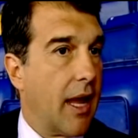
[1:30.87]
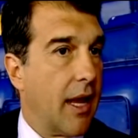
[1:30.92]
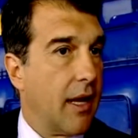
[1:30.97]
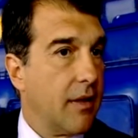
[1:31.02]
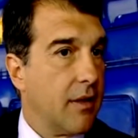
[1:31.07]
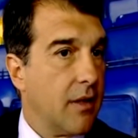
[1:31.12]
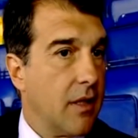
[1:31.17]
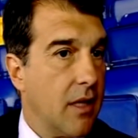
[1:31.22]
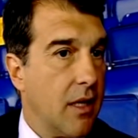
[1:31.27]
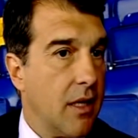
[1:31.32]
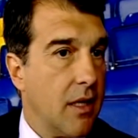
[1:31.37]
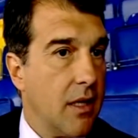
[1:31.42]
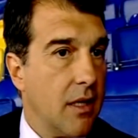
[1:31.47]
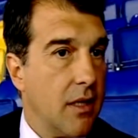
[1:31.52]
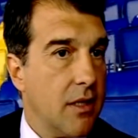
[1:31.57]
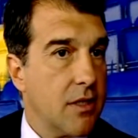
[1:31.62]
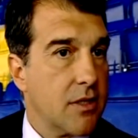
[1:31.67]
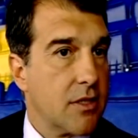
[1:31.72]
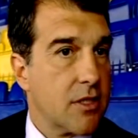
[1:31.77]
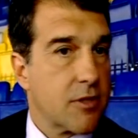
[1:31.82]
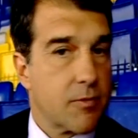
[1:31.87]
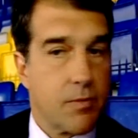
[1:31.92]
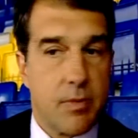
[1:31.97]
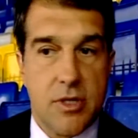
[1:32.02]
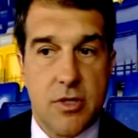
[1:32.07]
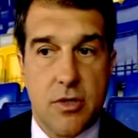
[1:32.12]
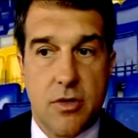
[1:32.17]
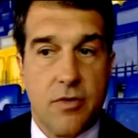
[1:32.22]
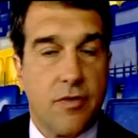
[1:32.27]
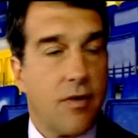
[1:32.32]
and uh, it's the
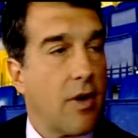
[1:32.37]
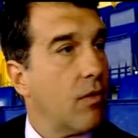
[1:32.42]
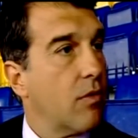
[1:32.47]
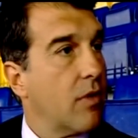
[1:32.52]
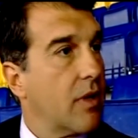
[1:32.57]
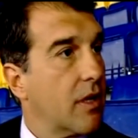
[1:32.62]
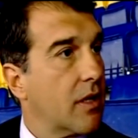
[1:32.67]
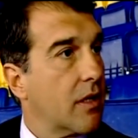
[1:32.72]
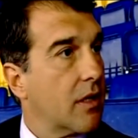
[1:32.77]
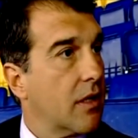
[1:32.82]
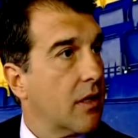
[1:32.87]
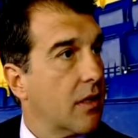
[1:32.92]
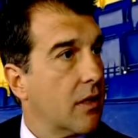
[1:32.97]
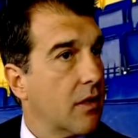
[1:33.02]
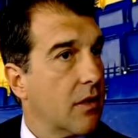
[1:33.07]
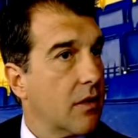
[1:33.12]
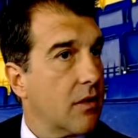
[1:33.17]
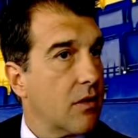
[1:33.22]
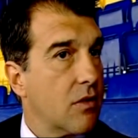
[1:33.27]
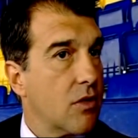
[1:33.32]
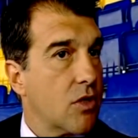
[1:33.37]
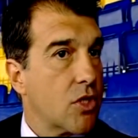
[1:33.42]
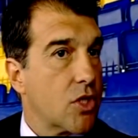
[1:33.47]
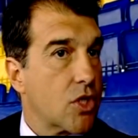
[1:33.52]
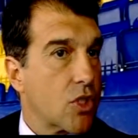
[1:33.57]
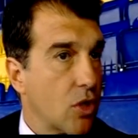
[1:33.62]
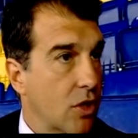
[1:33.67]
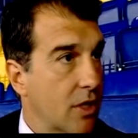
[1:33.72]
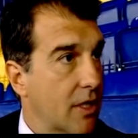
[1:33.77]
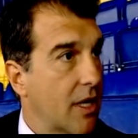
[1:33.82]
expression of our uh,
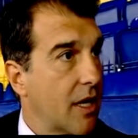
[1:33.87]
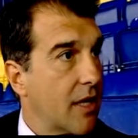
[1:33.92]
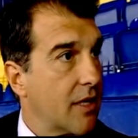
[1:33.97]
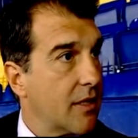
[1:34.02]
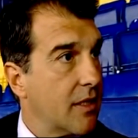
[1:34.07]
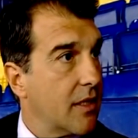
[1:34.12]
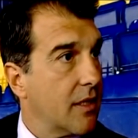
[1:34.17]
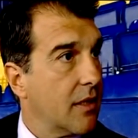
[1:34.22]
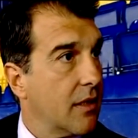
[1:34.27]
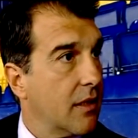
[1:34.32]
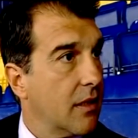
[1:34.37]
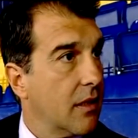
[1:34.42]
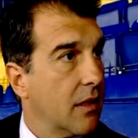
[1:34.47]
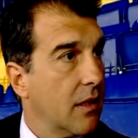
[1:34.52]
solidarity